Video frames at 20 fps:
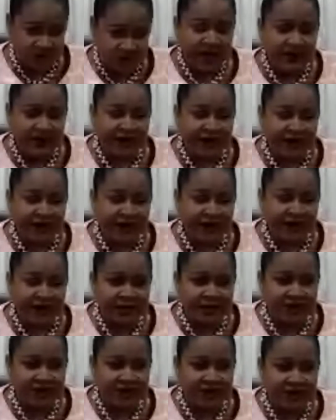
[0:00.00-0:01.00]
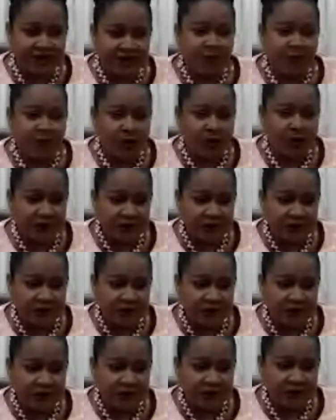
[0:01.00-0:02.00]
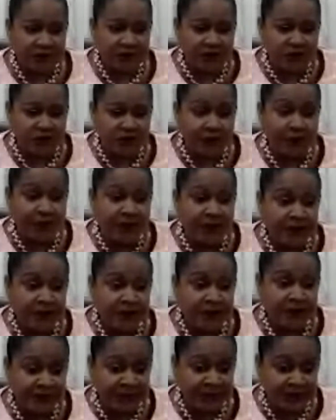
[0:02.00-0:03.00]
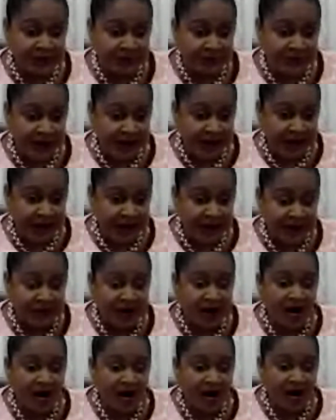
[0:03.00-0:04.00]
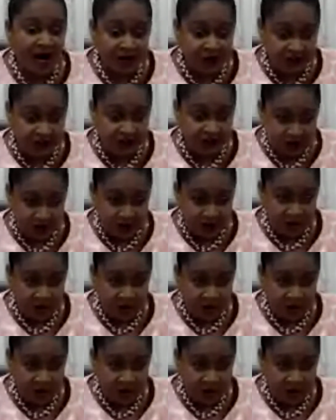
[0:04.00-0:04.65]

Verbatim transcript: I think that it is important for us to put these things back at the heart